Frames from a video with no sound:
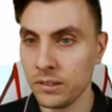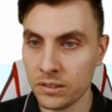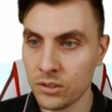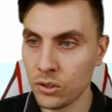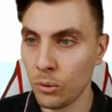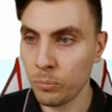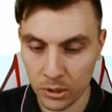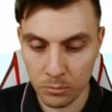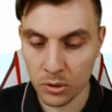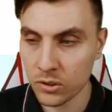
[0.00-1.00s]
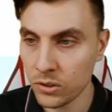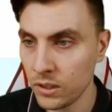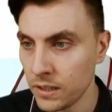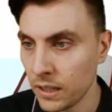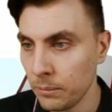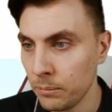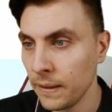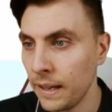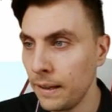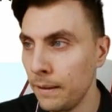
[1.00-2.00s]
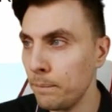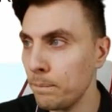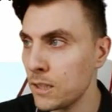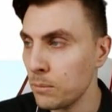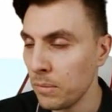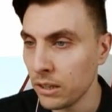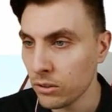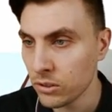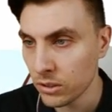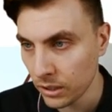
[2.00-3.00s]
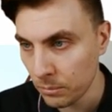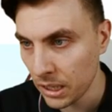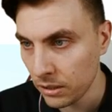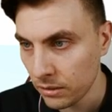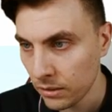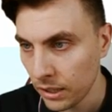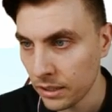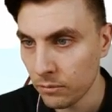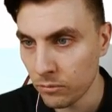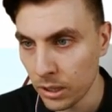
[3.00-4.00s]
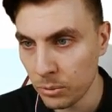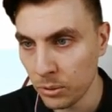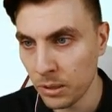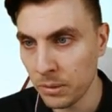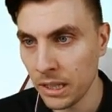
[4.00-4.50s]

stopping you most of the time. Um, so Metagross going to come in. I think Rillaboom coming